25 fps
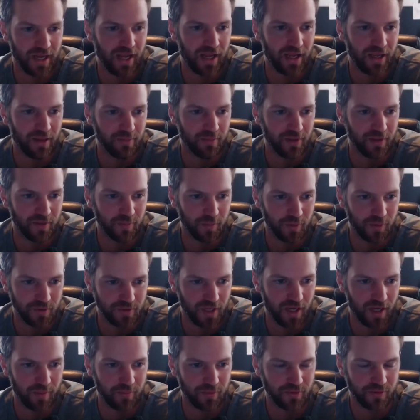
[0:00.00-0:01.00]
time in the
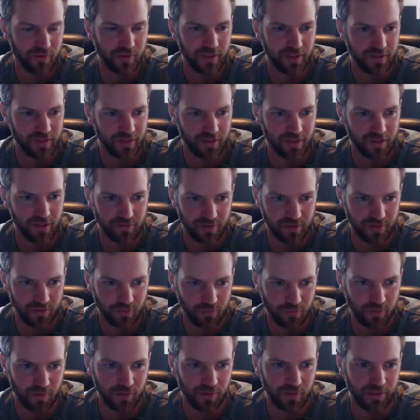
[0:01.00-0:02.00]
most opportunistic country in
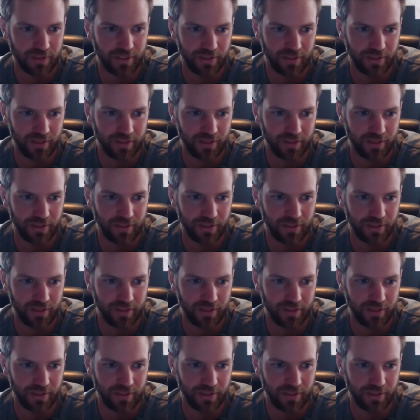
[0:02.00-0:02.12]
the world.